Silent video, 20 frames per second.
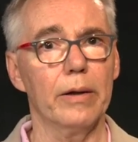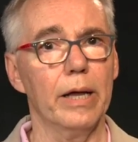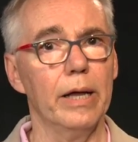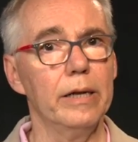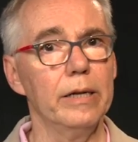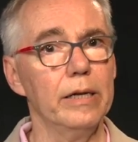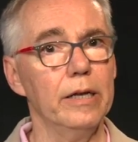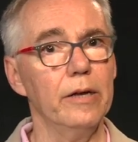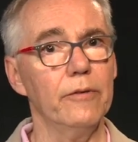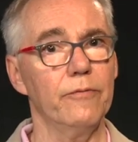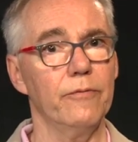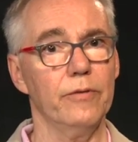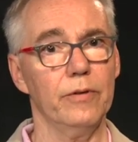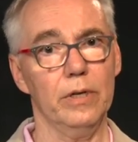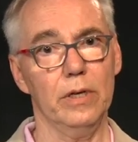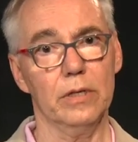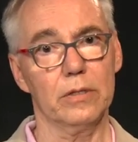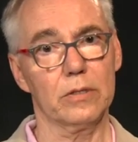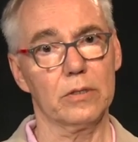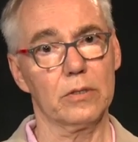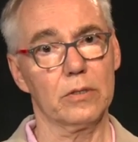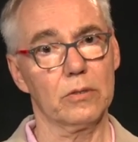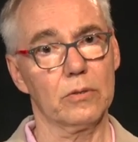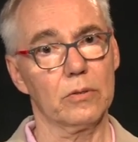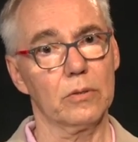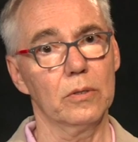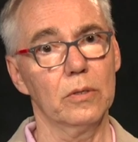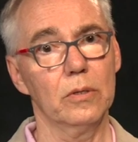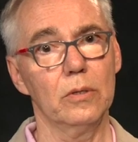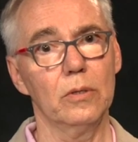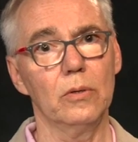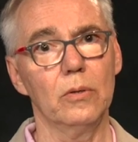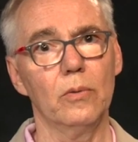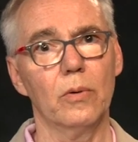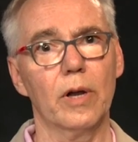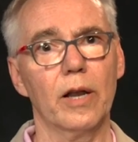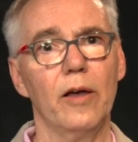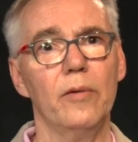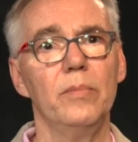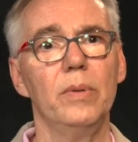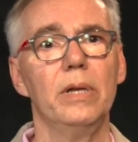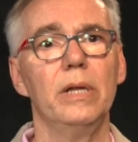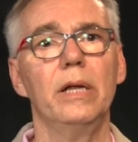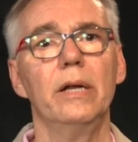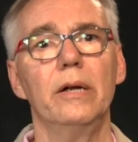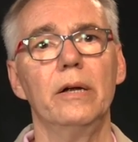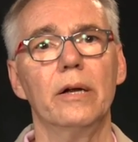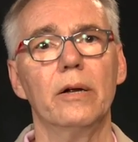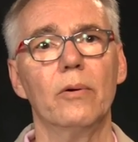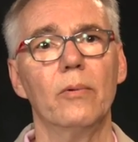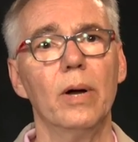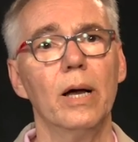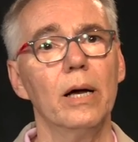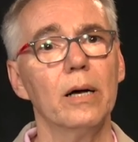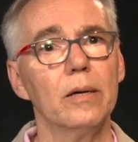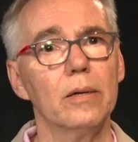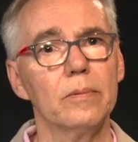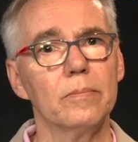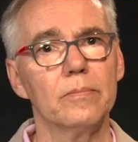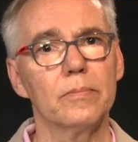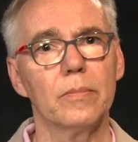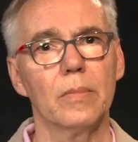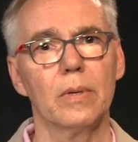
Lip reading: And if it's true what I've been hearing, well,